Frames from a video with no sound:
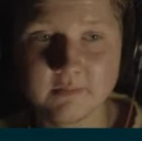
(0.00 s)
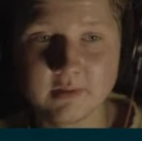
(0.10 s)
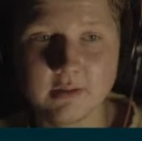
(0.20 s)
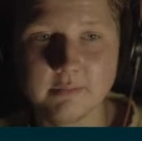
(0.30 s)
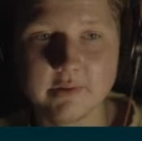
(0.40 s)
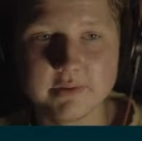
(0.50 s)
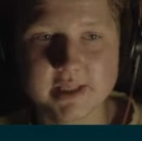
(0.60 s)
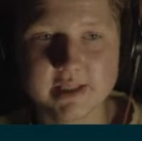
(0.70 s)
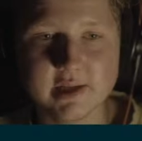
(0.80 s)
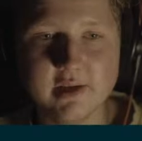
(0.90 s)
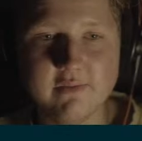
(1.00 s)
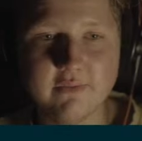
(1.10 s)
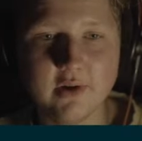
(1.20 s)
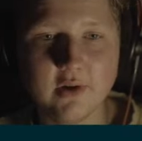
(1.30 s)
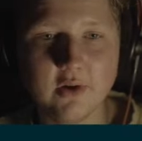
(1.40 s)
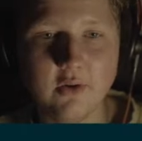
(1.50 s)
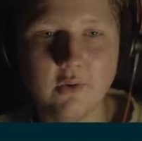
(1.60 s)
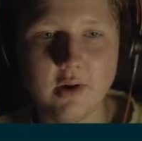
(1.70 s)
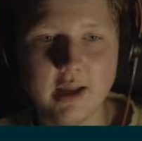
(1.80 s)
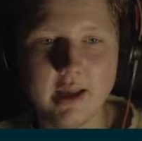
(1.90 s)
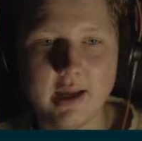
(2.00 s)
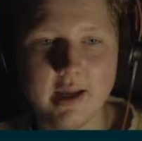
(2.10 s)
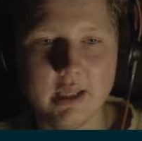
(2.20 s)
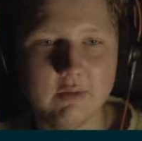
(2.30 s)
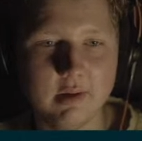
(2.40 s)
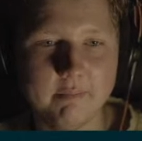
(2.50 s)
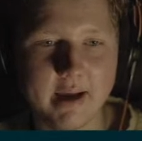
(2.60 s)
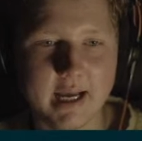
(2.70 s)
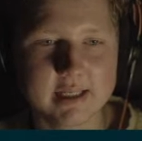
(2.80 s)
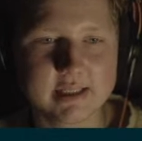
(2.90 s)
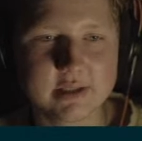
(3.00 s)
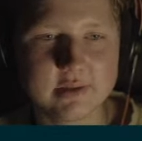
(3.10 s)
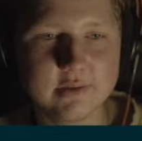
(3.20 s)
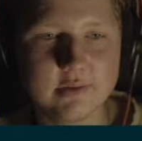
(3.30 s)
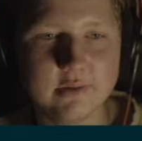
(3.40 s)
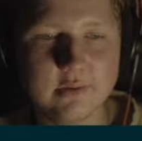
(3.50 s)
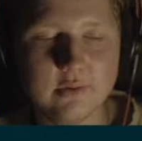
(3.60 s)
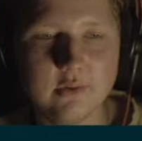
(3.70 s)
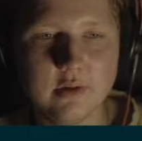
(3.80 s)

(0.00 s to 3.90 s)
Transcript: Process info, and we pass through